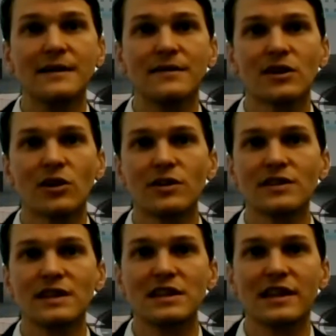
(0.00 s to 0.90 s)

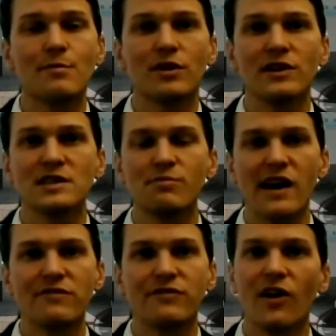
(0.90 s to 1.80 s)
Currently, labor is
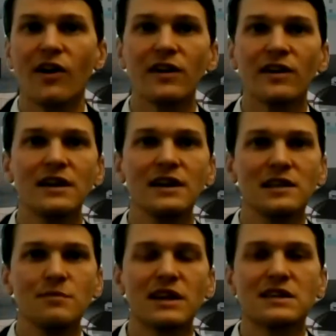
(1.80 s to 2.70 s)
by far
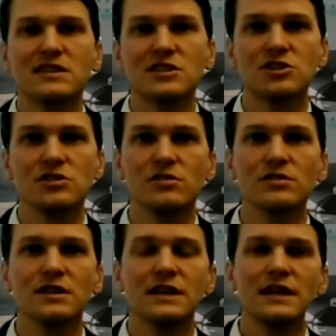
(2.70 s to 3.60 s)
the biggest
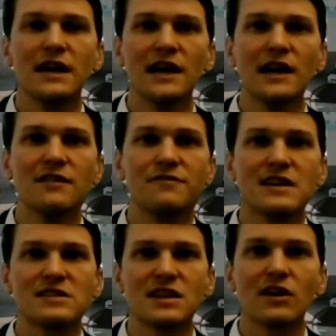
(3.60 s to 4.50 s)
issue
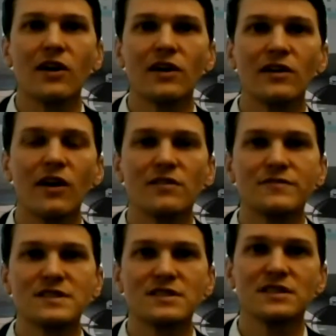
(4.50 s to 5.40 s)
facing our
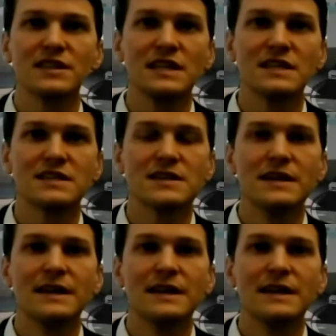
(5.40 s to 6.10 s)
facilities.